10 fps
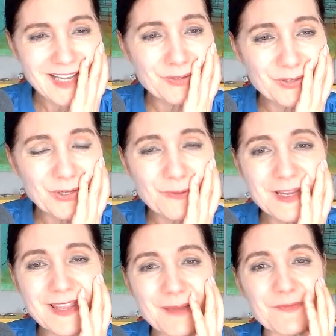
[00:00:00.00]
you told me
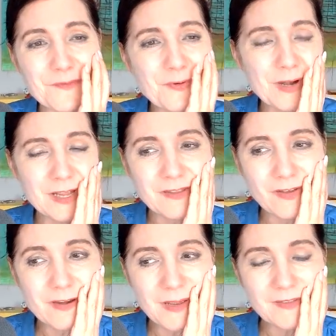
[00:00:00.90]
that before, and I thought
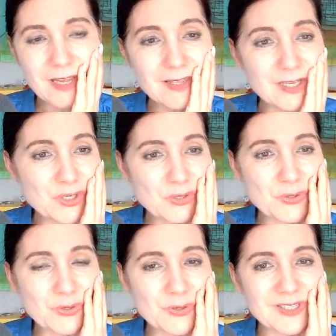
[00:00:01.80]
about that. That's
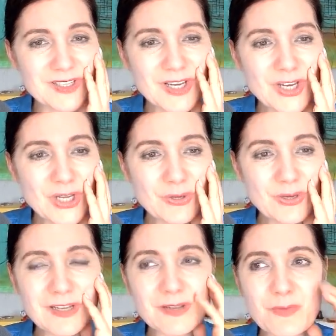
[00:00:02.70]
true. It's you
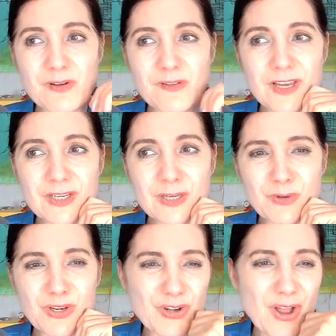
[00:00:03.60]
need the motivation when
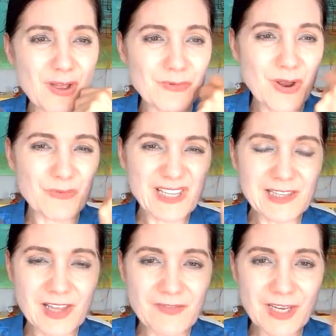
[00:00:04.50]
you're not really
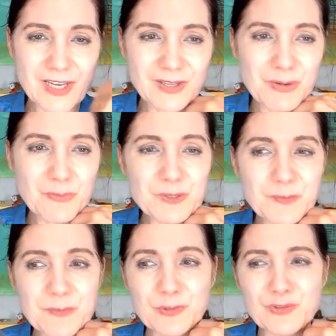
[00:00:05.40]
loving it. You know, most
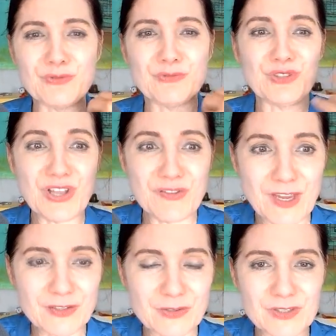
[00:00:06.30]
people don't love
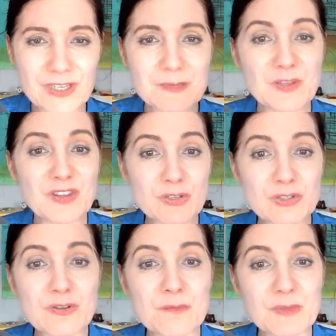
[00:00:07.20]
exercise, but they'll
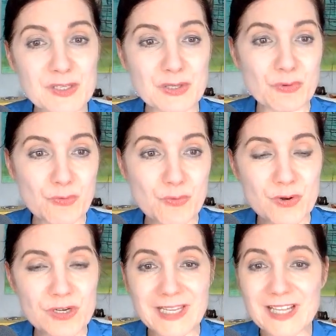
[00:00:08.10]
do it because of the
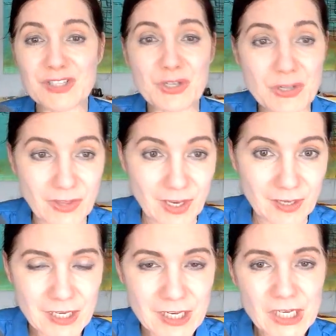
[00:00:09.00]
rewards, and that's a good thing.
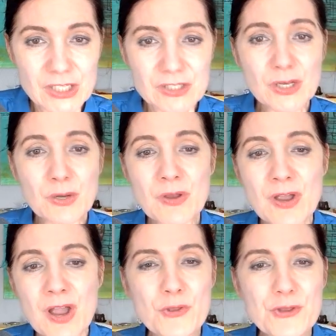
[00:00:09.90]
So
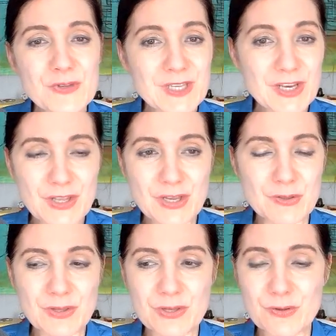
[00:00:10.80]
you said that
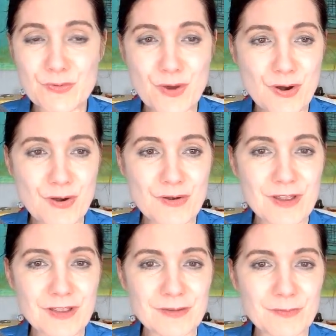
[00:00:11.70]
you are.
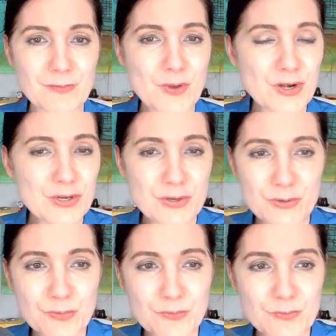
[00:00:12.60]
What are
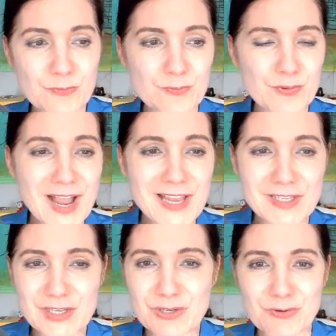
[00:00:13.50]
your
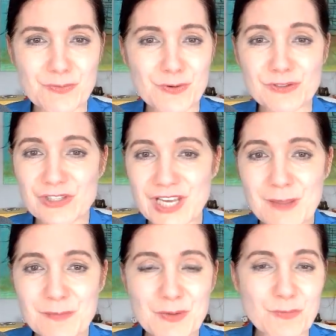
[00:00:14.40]
prizes? You're a world
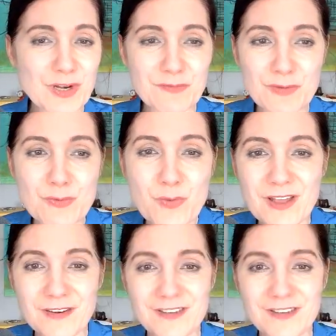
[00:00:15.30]
champion. What have you won?